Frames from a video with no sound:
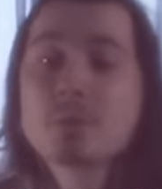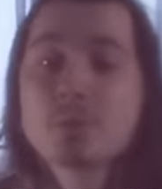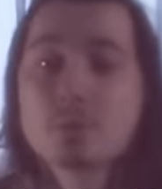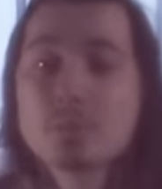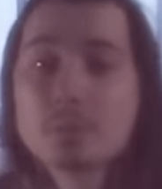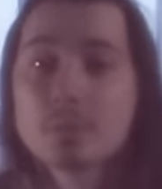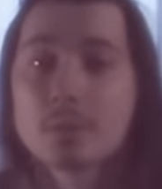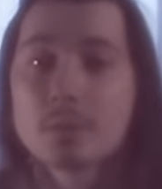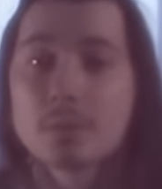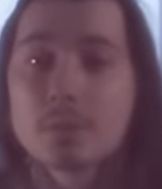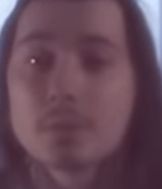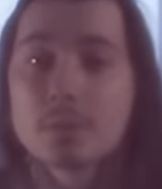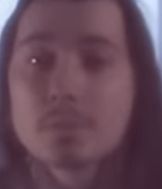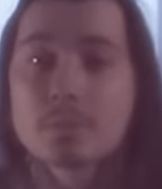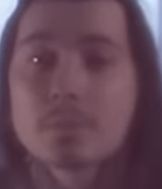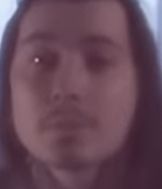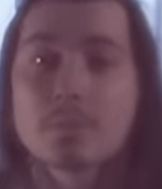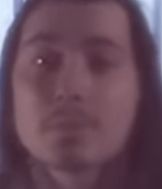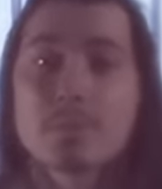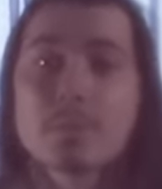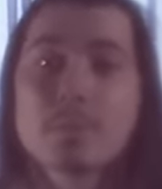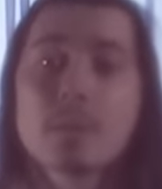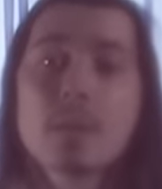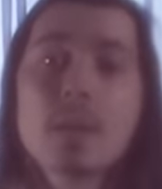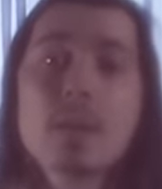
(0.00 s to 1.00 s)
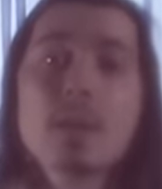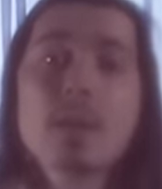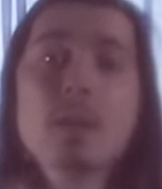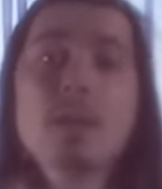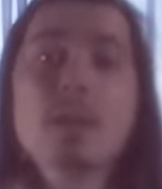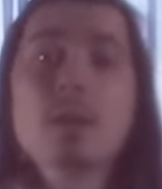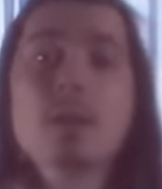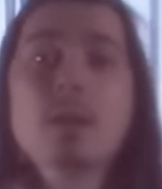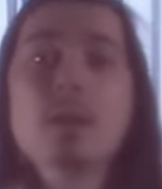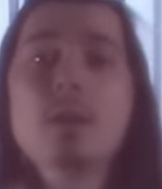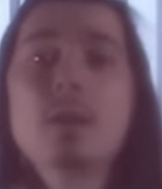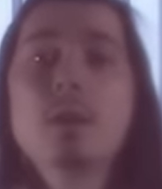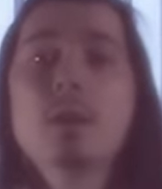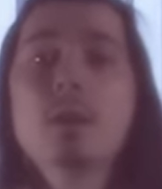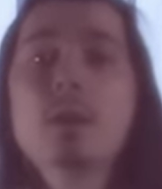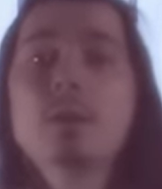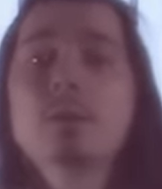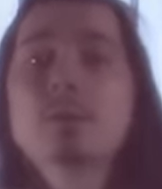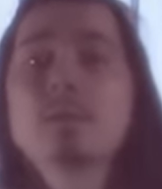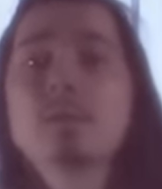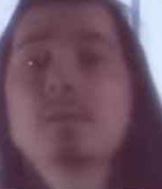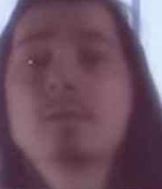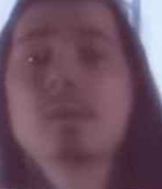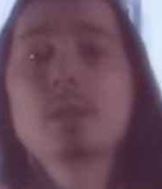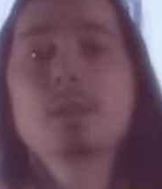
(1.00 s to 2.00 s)
student
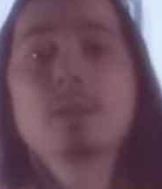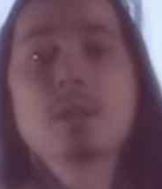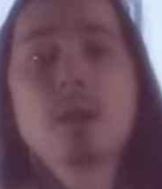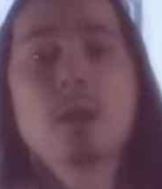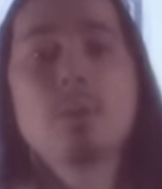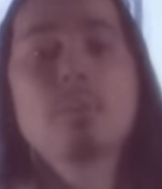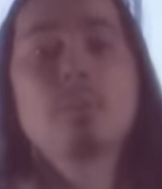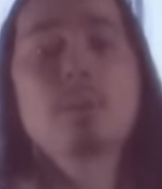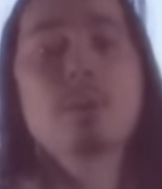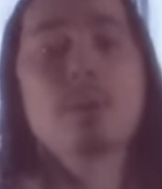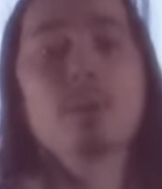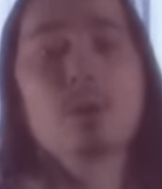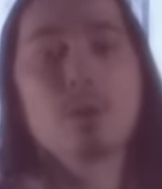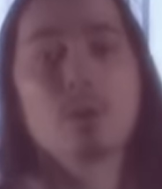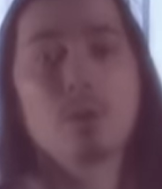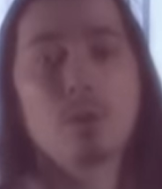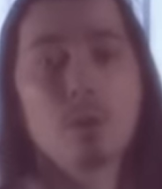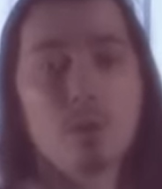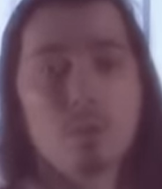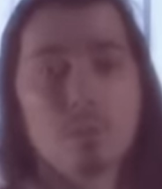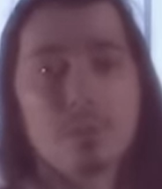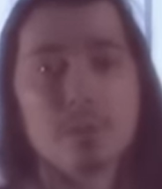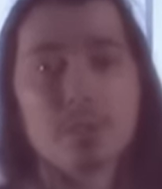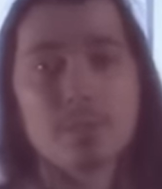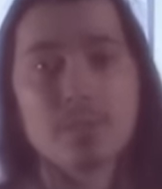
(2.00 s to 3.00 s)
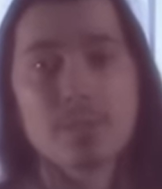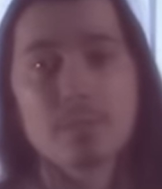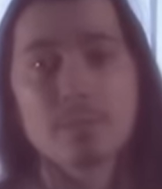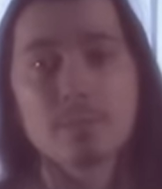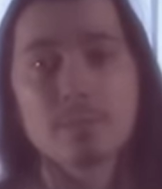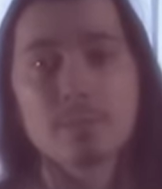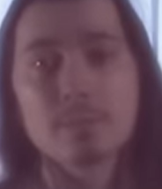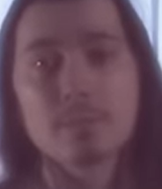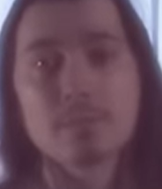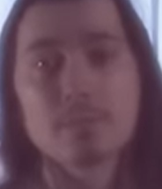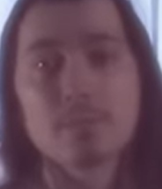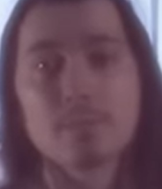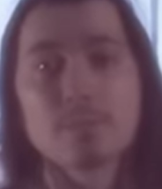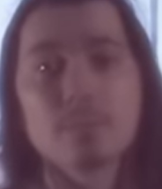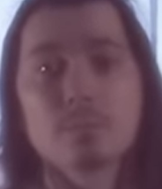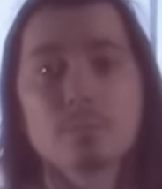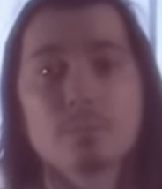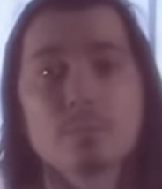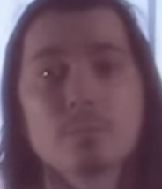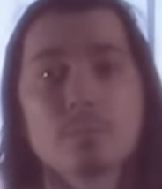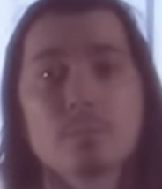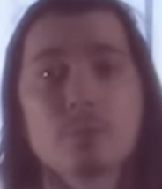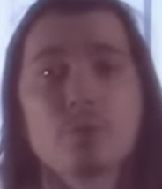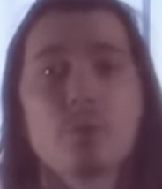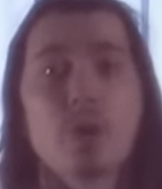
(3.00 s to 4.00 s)
set up a committee
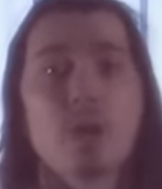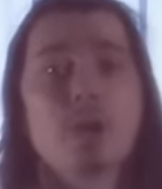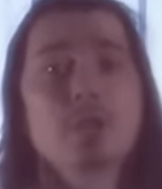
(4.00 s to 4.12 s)
to